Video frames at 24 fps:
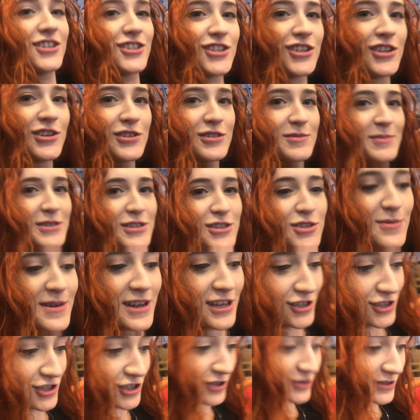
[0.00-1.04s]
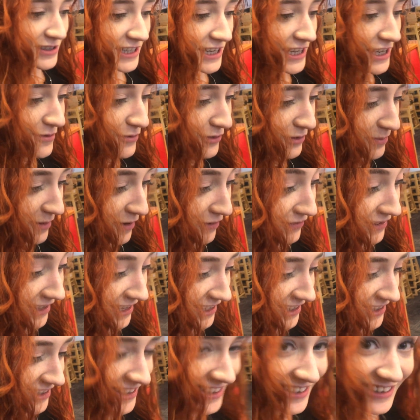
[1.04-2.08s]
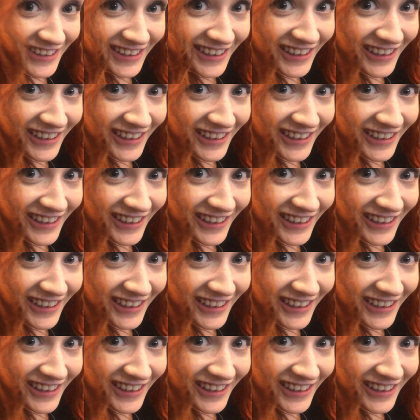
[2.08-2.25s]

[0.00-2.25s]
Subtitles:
She knows me too well. She knows I eat with my face.